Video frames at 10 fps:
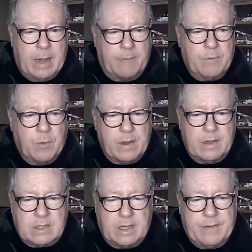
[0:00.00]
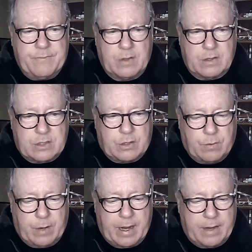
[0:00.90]
Every one of these landfills
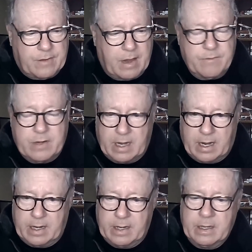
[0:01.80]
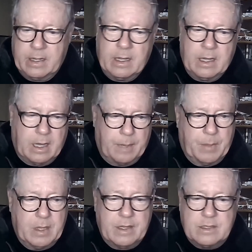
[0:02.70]
creates every day
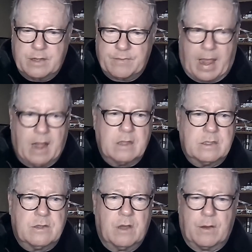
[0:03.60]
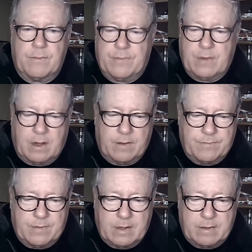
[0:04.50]
millions of gallons of,
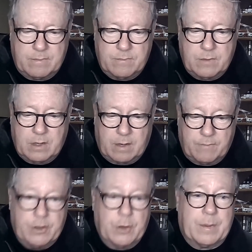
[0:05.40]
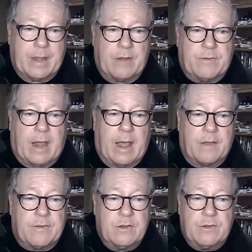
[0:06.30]
of, uh, uh, renewable natural
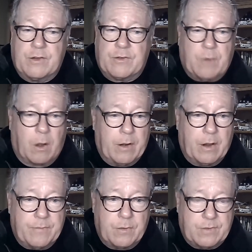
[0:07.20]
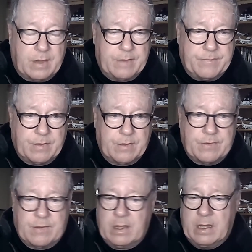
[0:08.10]
gas. You just draw it off those
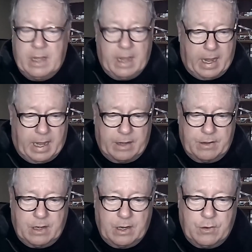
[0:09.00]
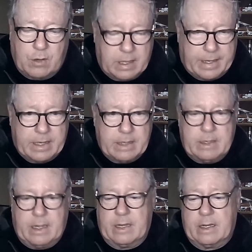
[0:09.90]
landfills and you, know, you clean it
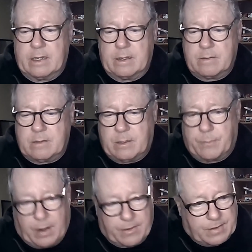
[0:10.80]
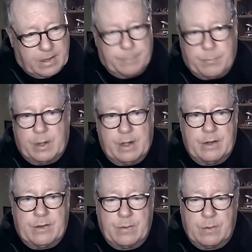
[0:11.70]
and, uh, compress it and put it
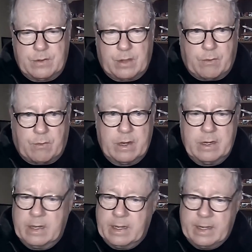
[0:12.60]
into the, the grid.